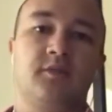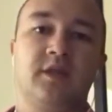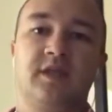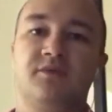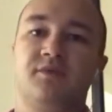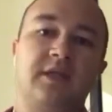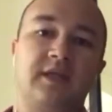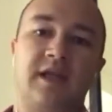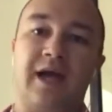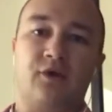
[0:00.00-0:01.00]
live
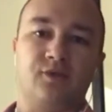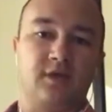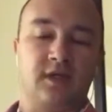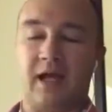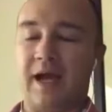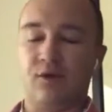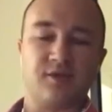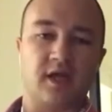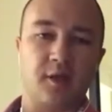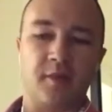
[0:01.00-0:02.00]
in housing, like
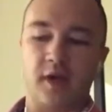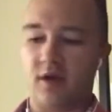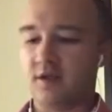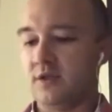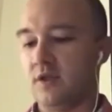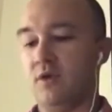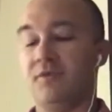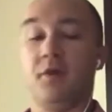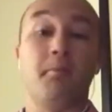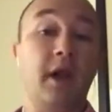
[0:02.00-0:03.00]
outside of the barracks. So
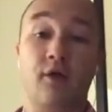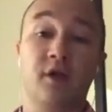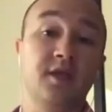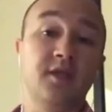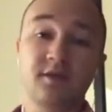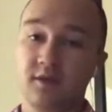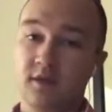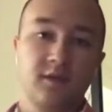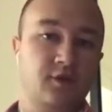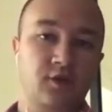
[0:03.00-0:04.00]
if you're married,
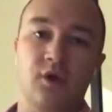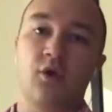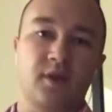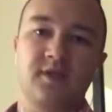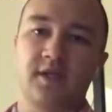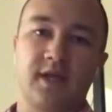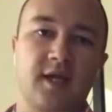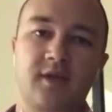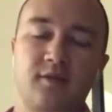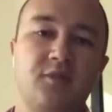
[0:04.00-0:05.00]
you're going to
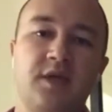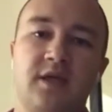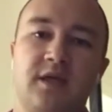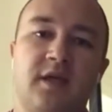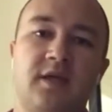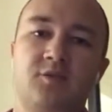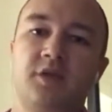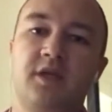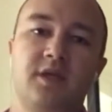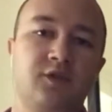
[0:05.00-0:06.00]
get BAH
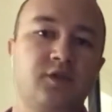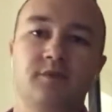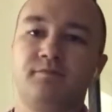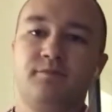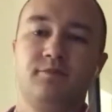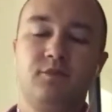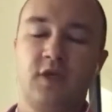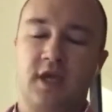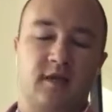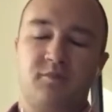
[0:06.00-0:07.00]
because you
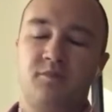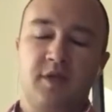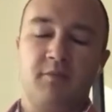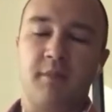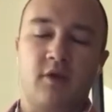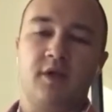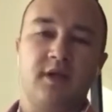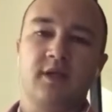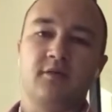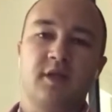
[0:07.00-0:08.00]
can't be
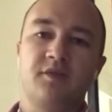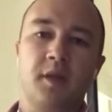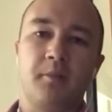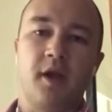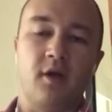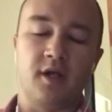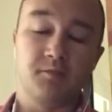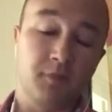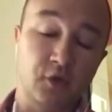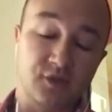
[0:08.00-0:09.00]
married and live in the
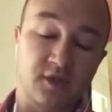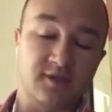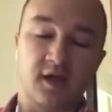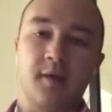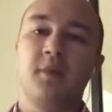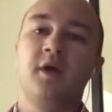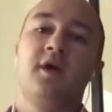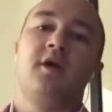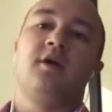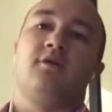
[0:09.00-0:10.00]
barracks most of the time,
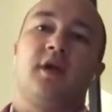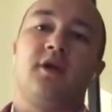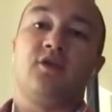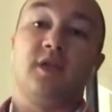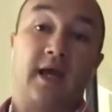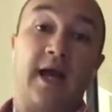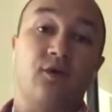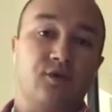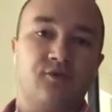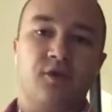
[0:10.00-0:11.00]
right? You need a
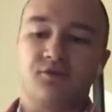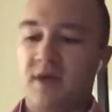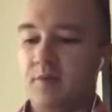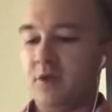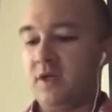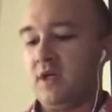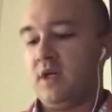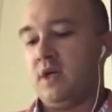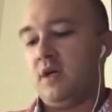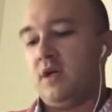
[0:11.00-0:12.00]
house for your family.
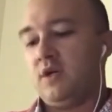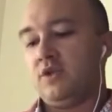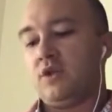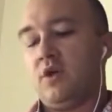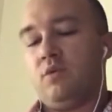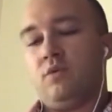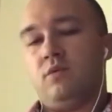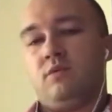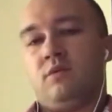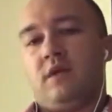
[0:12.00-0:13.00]
So
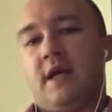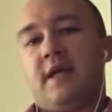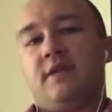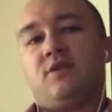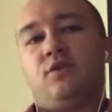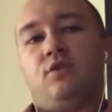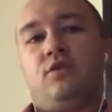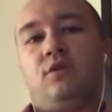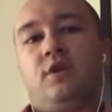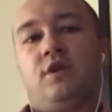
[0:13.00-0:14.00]
I get
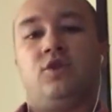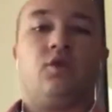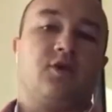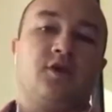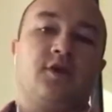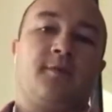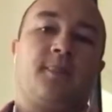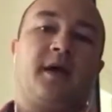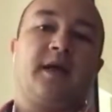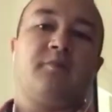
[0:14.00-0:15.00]
to Georgia,
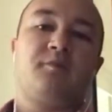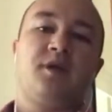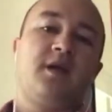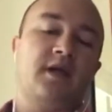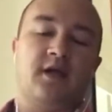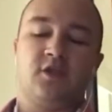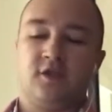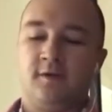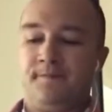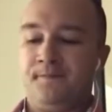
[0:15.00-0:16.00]
I get BAH,